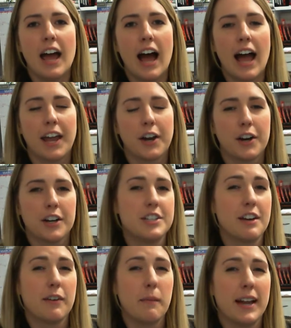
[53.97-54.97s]
I encourage
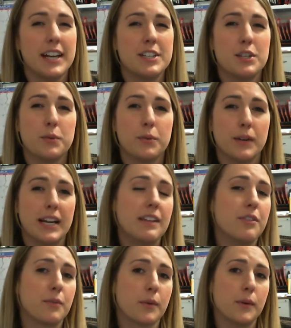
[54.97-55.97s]
everybody to
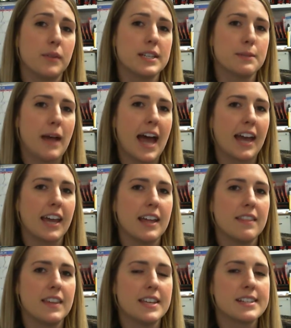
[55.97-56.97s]
read through this
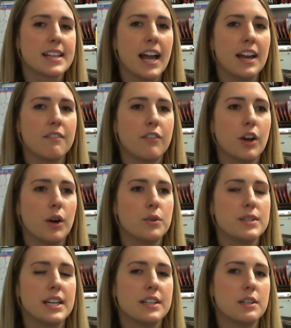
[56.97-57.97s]
packet. This kind of
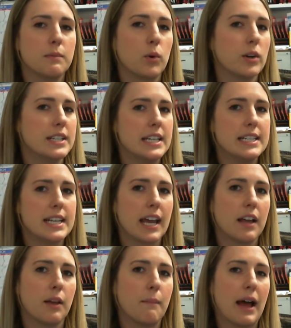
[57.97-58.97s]
goes into more
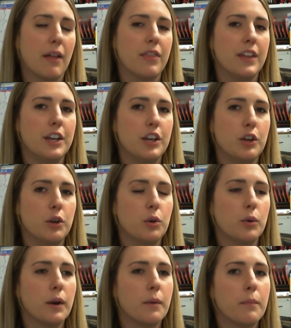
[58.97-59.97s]
detail about the
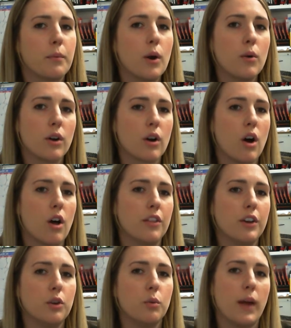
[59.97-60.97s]
new protocol, the
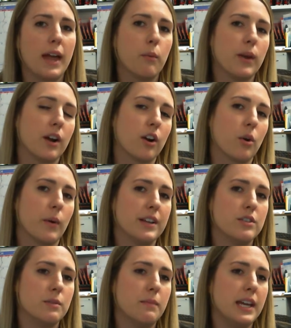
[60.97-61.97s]
new way we are going
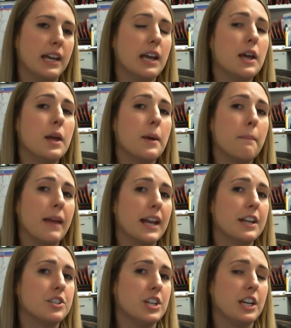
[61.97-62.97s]
to be
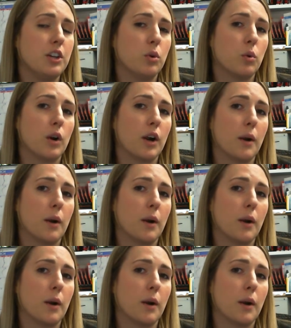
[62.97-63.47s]
managing your